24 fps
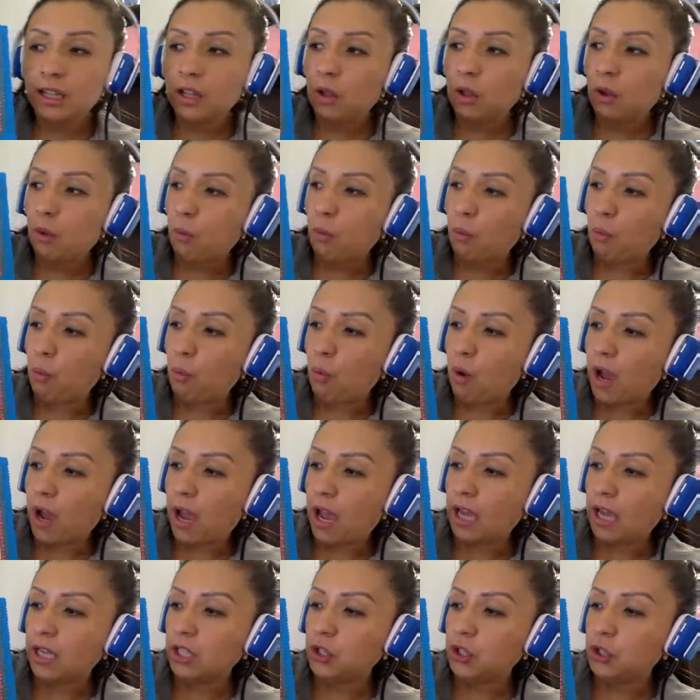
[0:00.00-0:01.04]

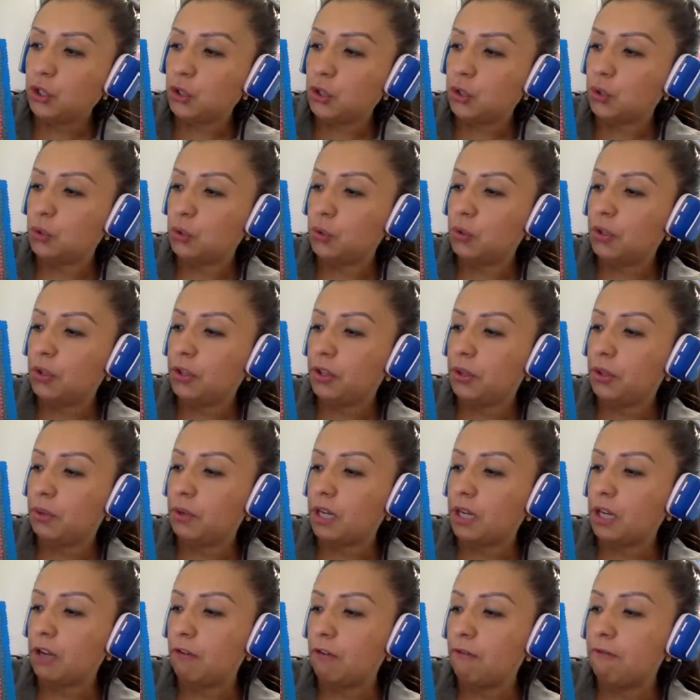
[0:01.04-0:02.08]
1, 2,
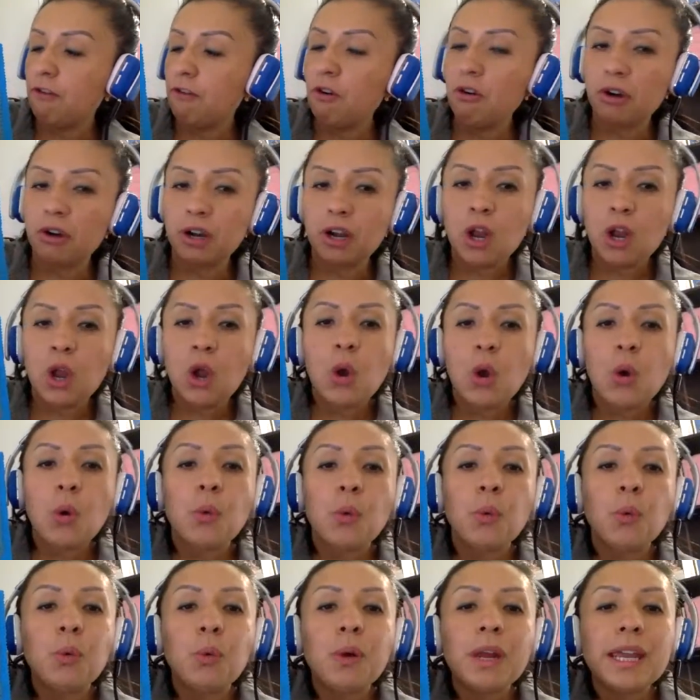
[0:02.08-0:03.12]
3, 4.
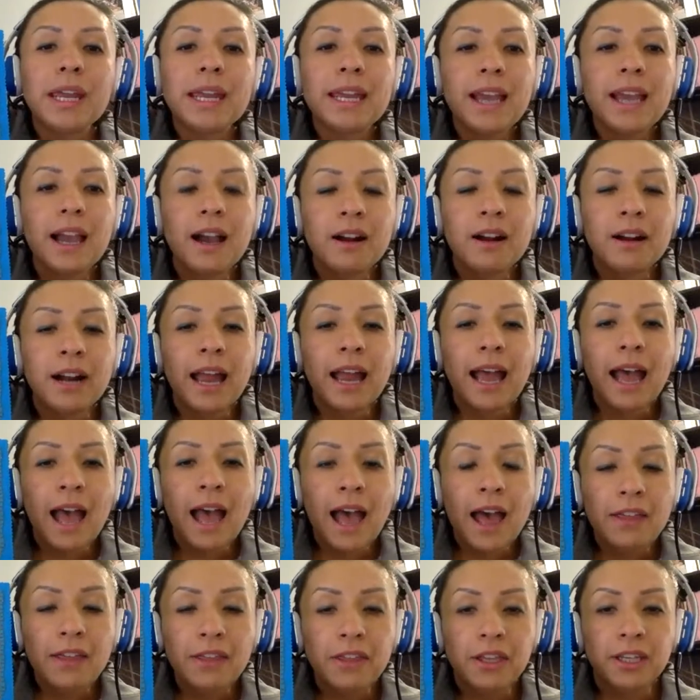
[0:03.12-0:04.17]
We are
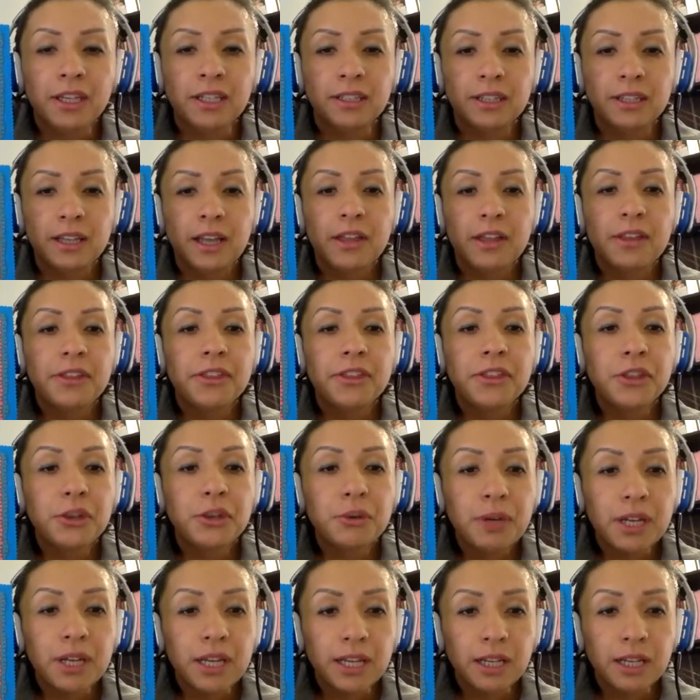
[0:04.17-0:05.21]
adding
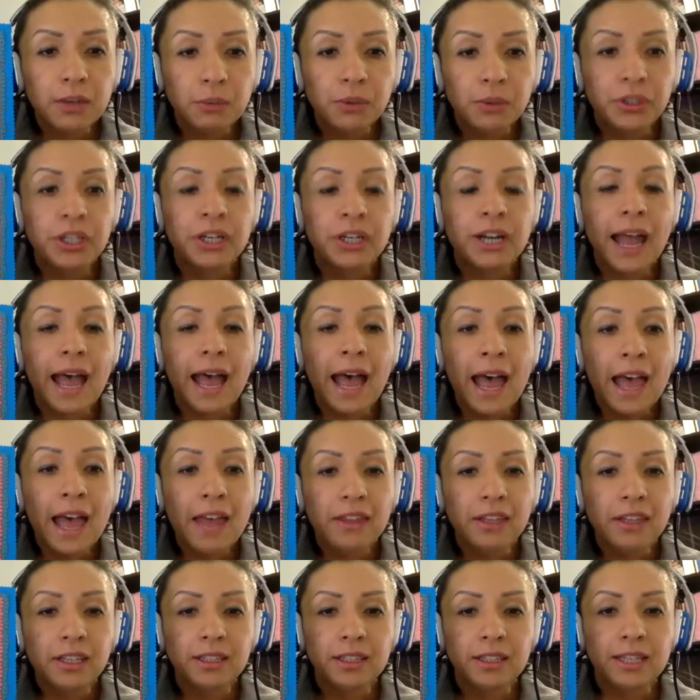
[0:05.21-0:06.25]
3, we are
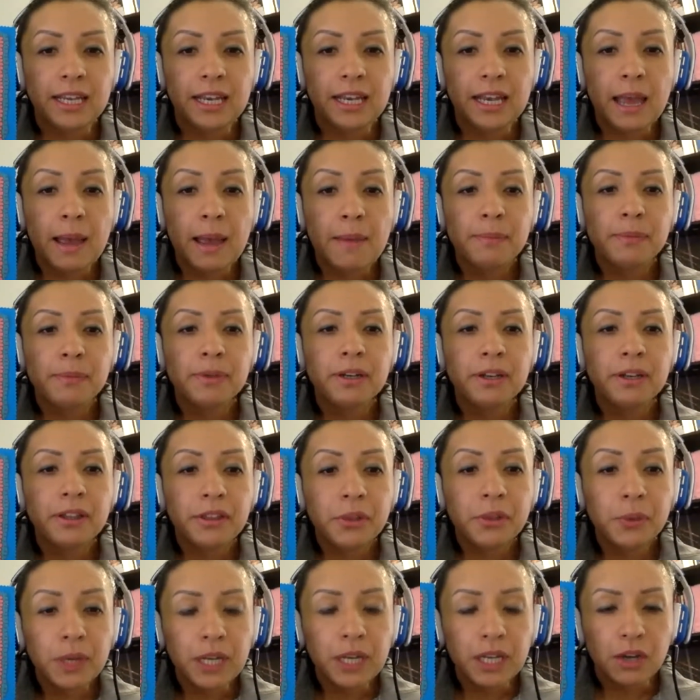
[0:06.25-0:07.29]
adding the number
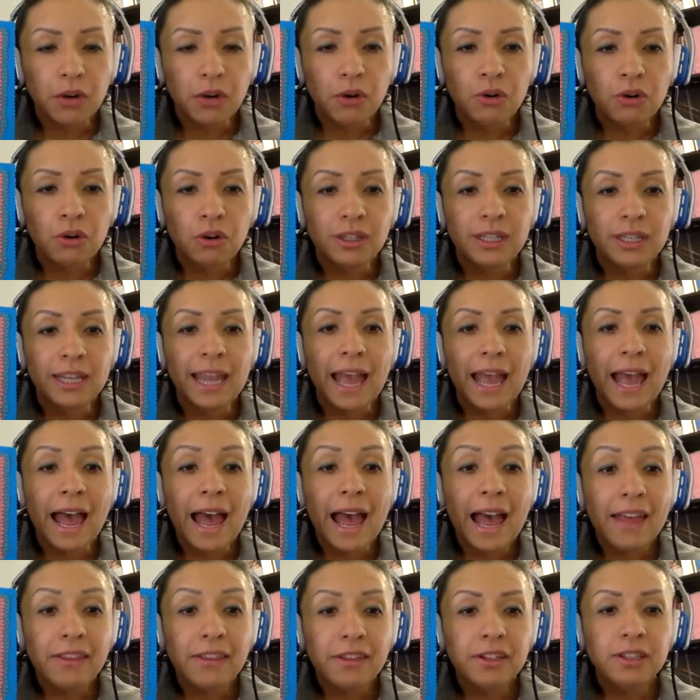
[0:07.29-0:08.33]
3 or the
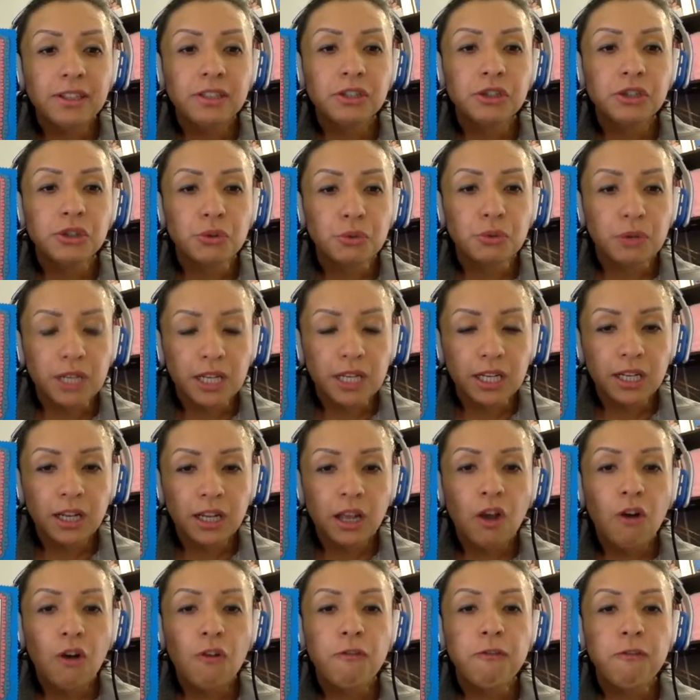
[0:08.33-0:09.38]
adding 3
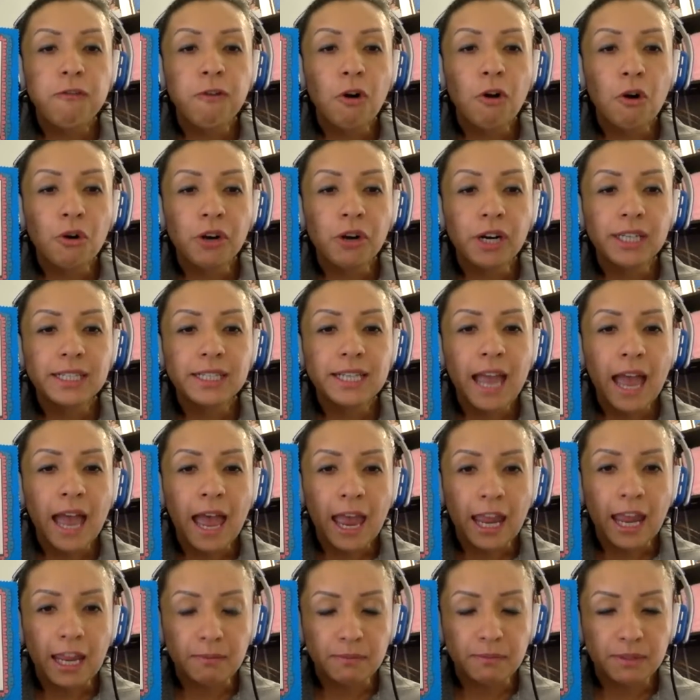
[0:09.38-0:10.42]
4
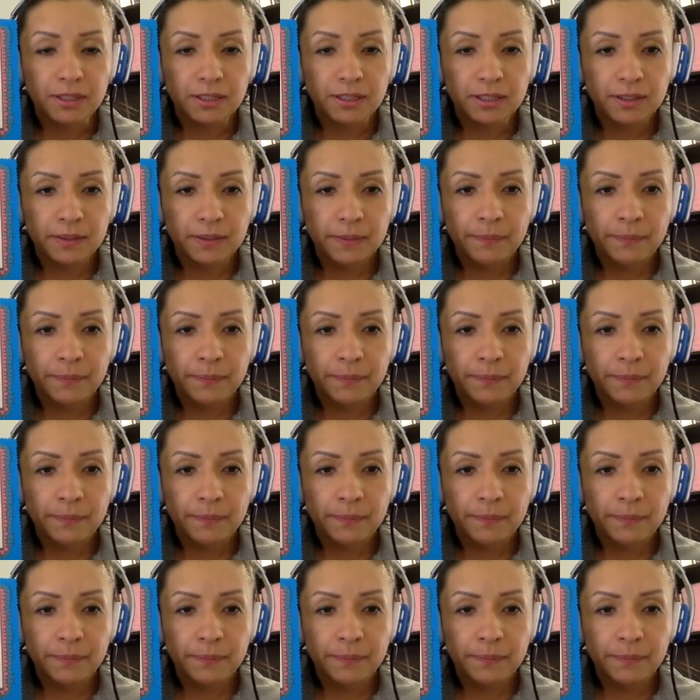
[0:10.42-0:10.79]
times.